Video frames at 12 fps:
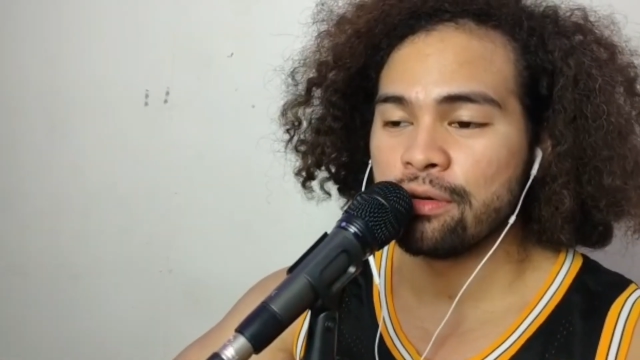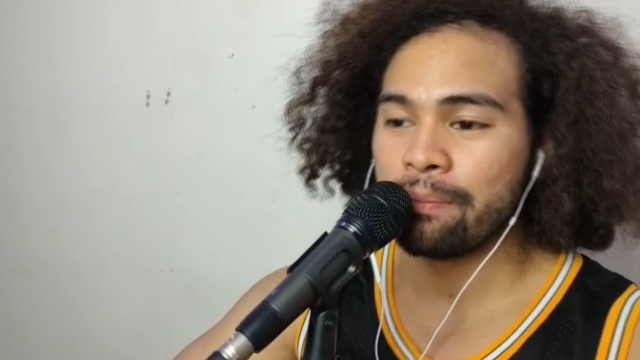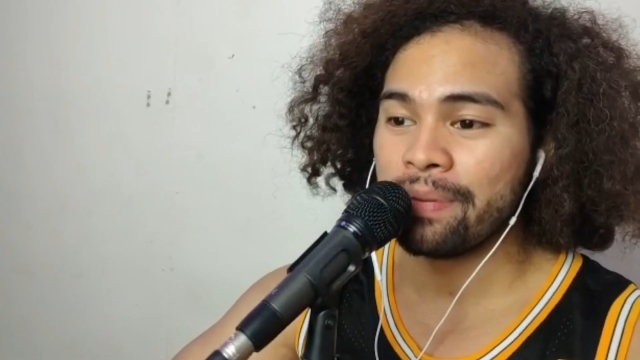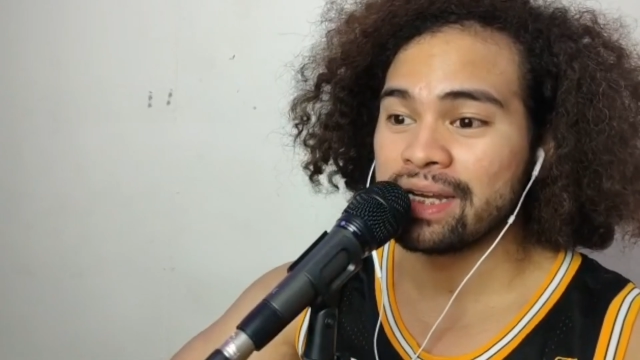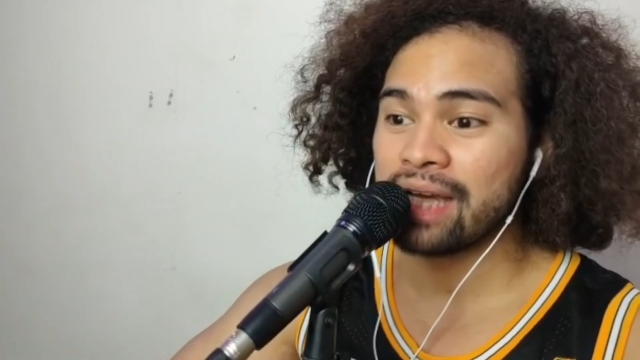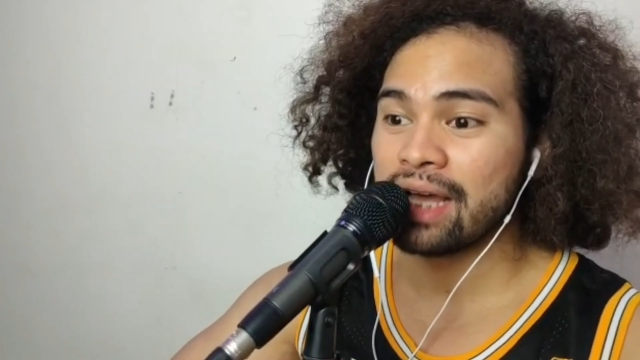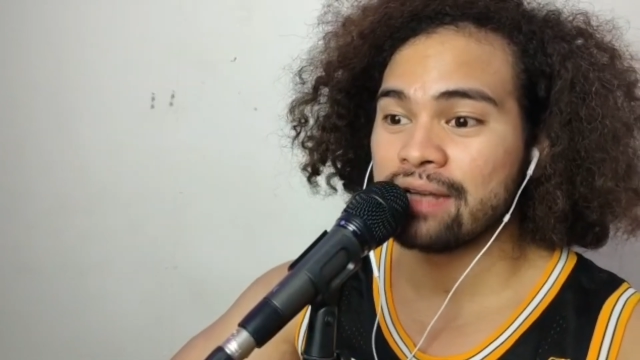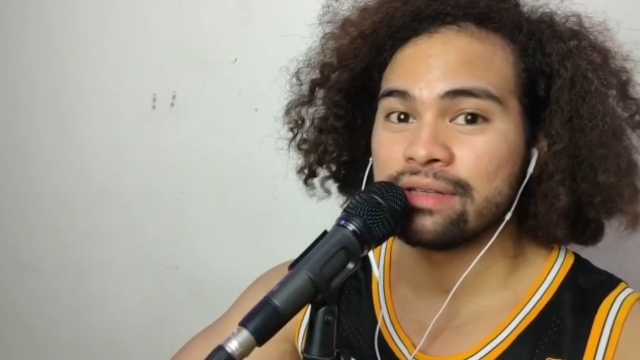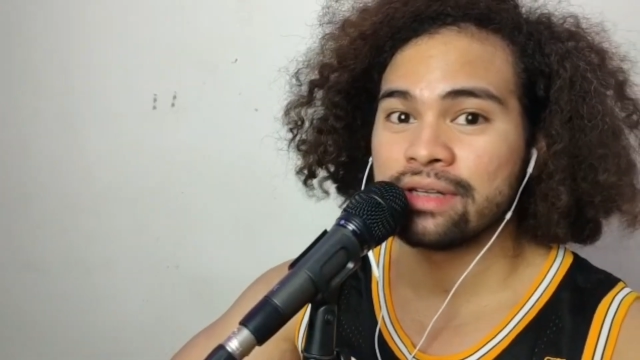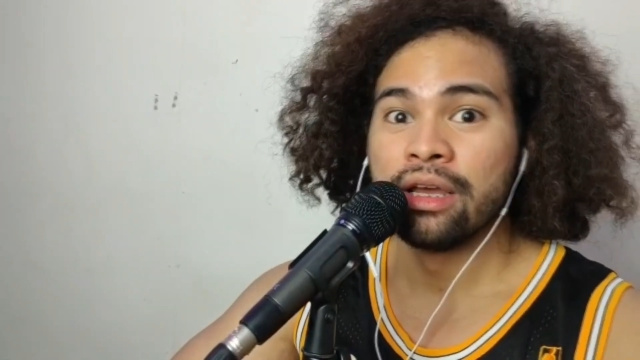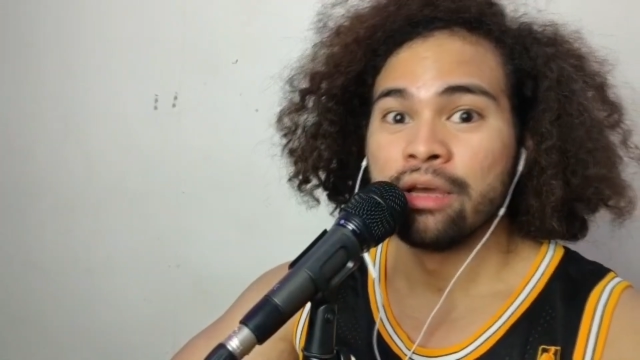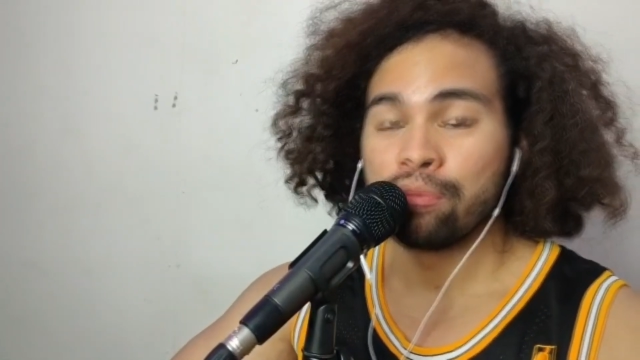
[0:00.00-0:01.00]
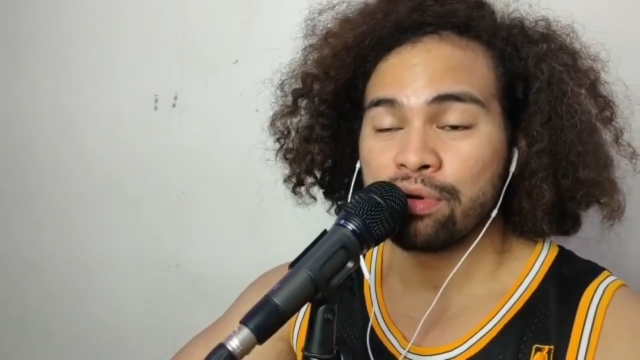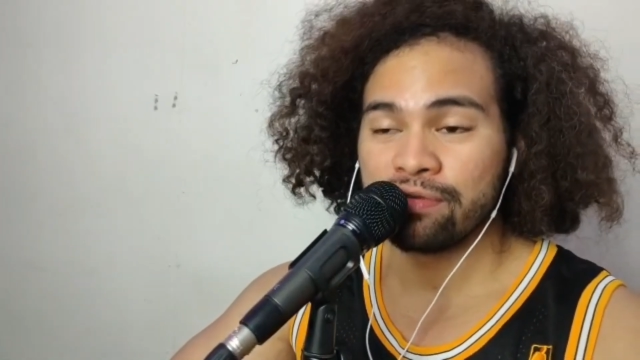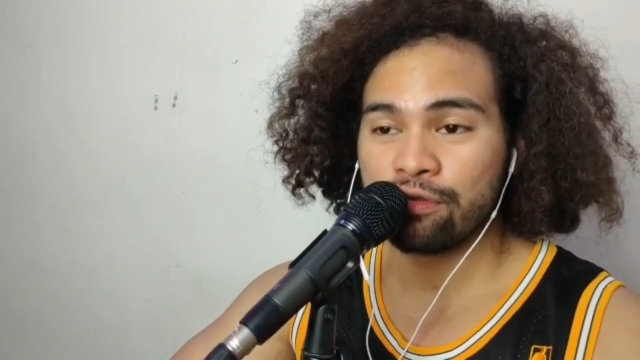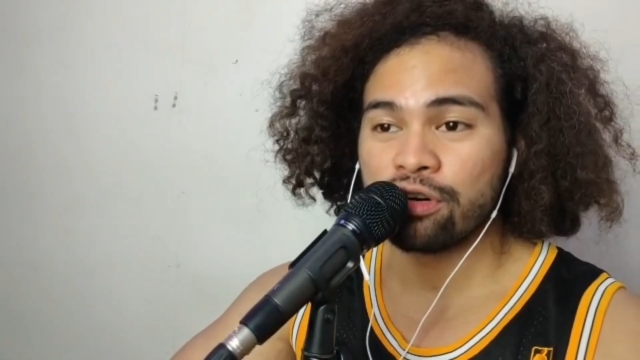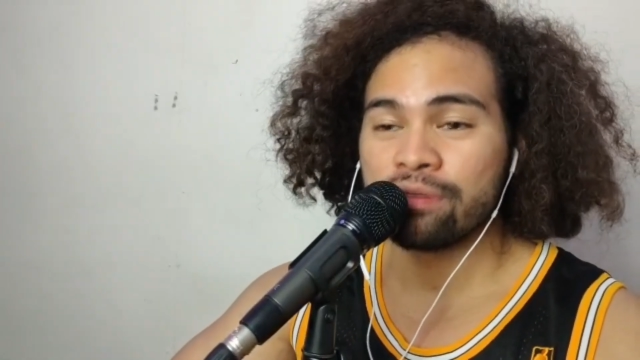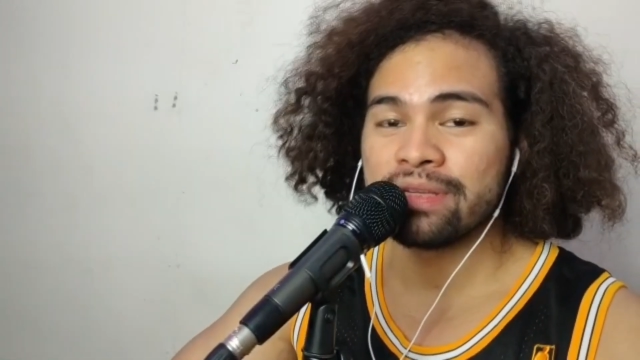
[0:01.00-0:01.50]
yung Panalo na
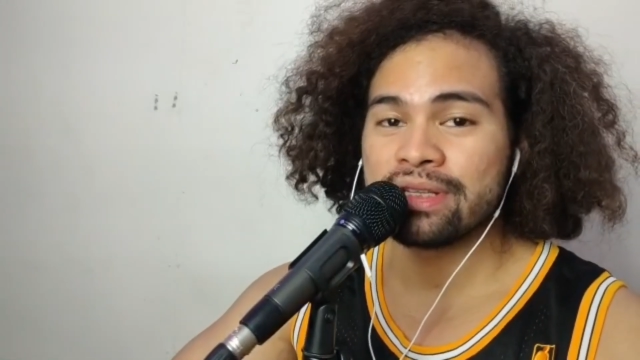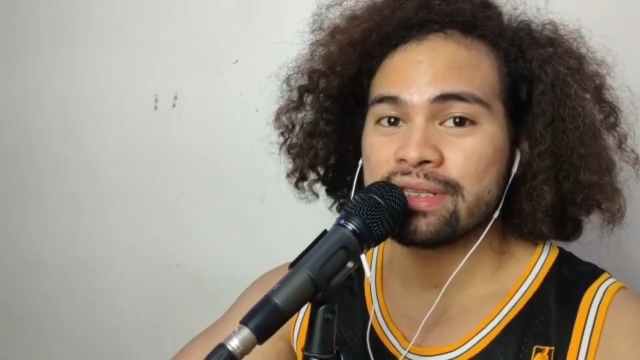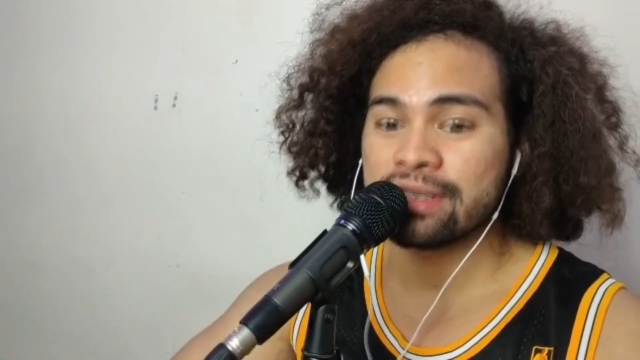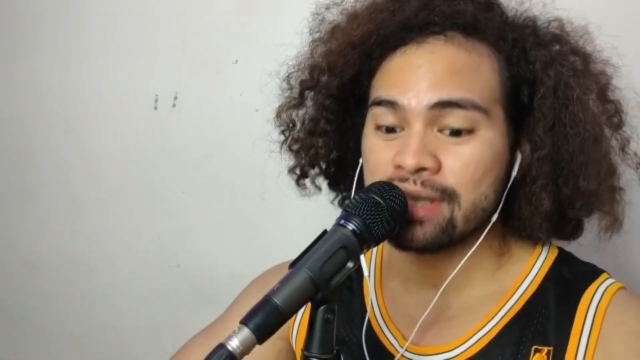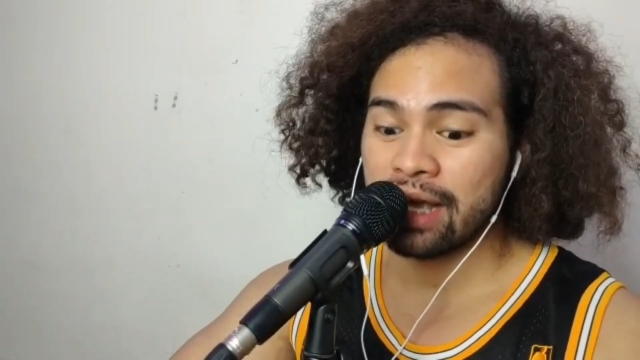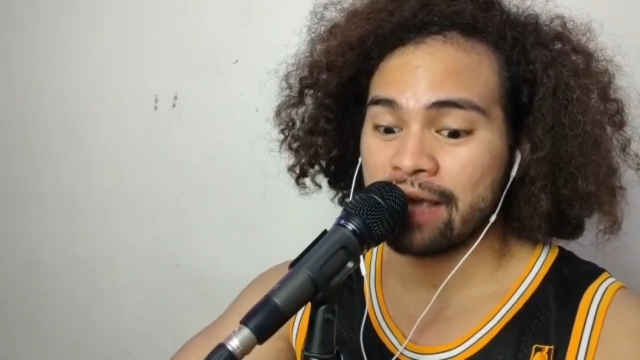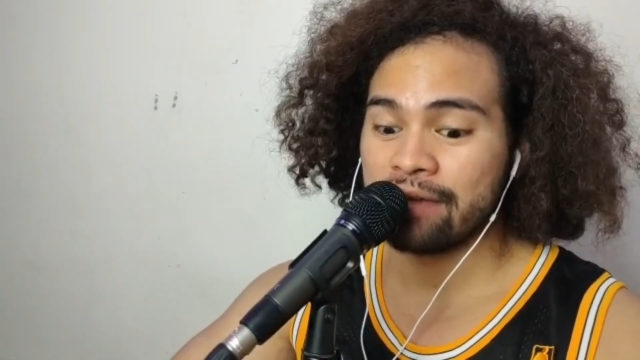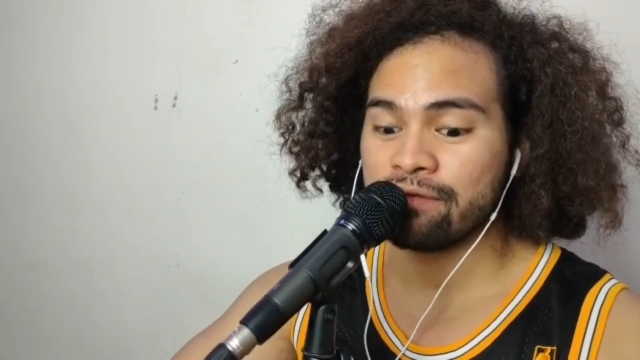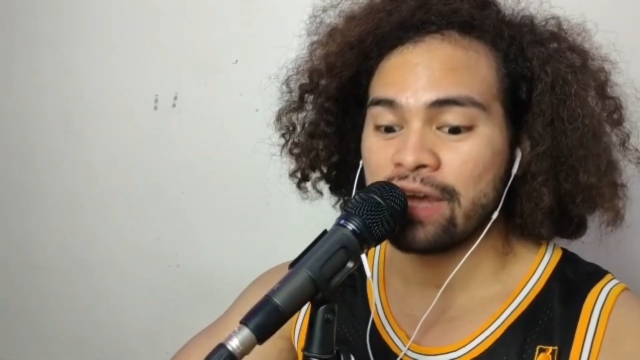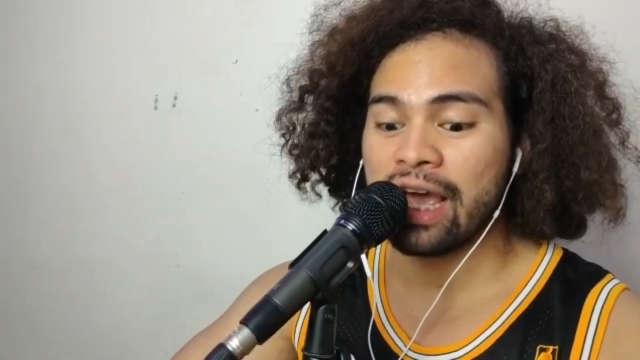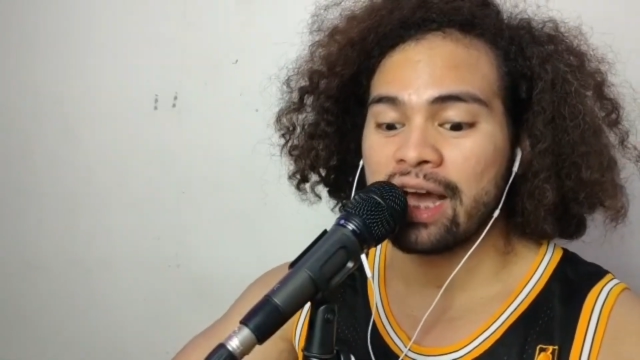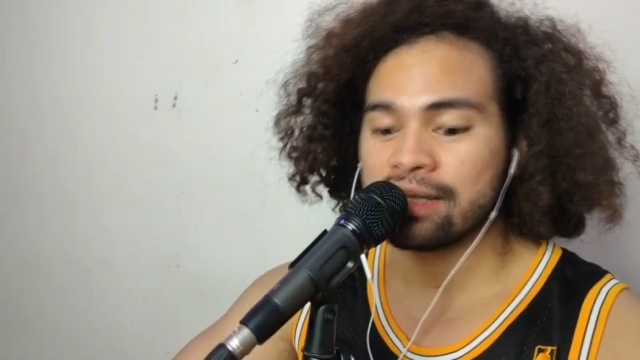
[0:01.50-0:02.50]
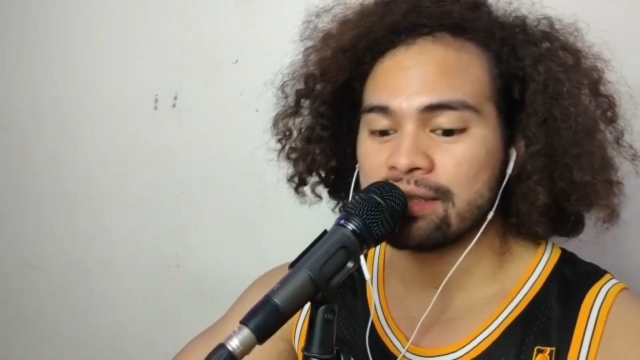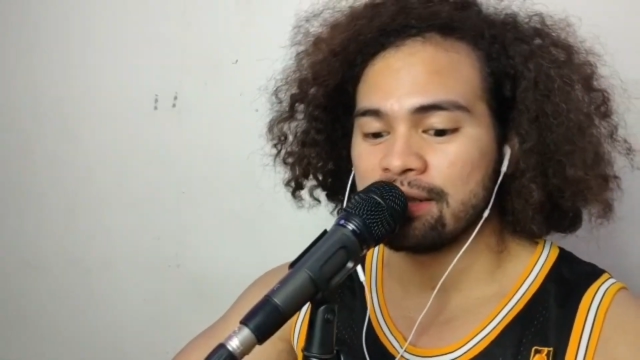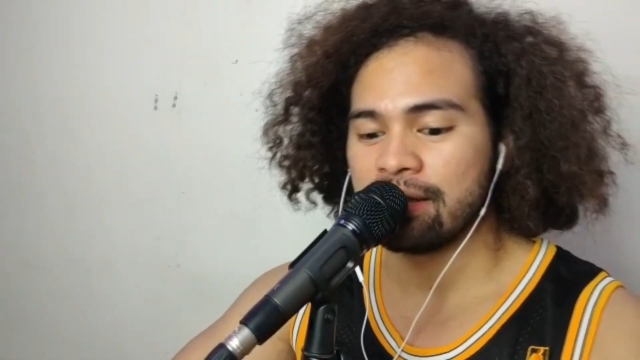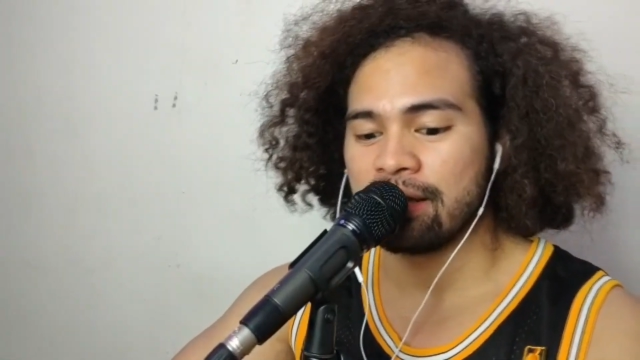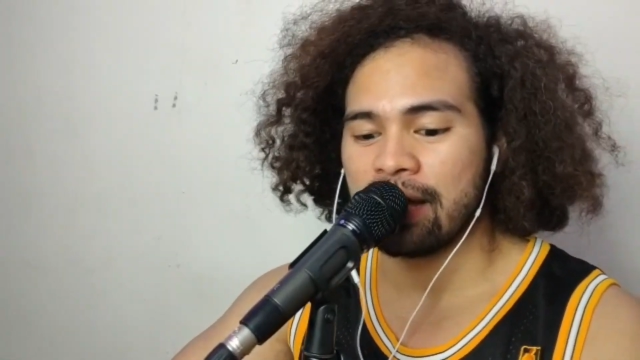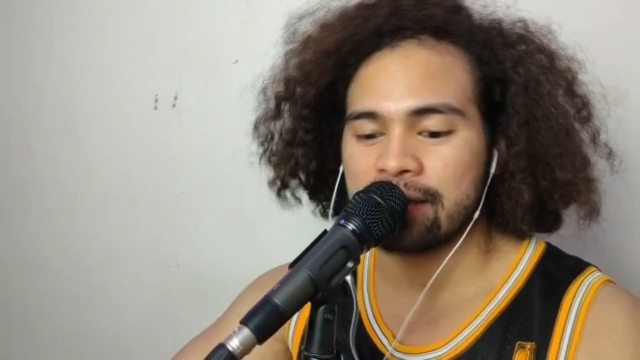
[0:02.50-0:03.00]
performance, I've
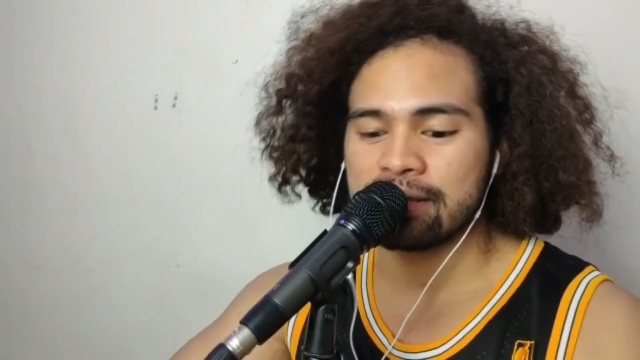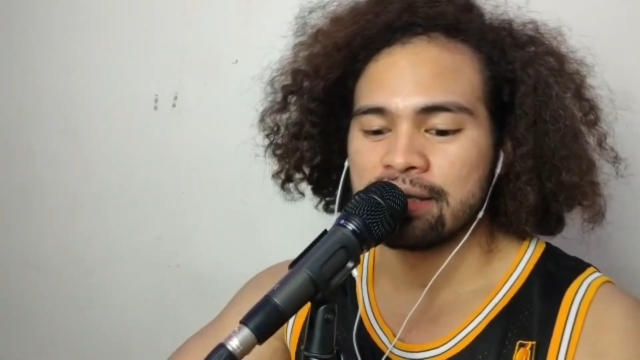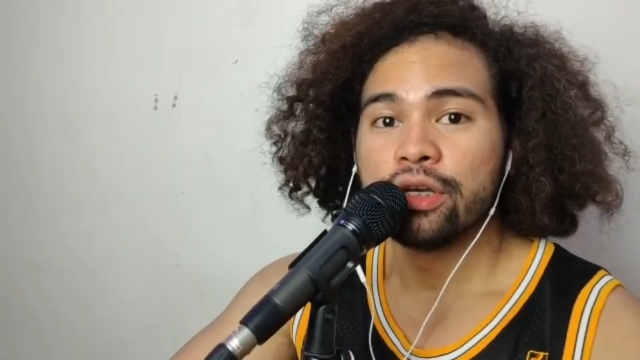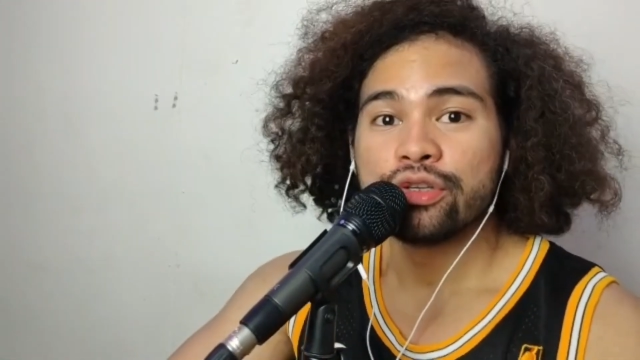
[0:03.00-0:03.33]
reacted to that.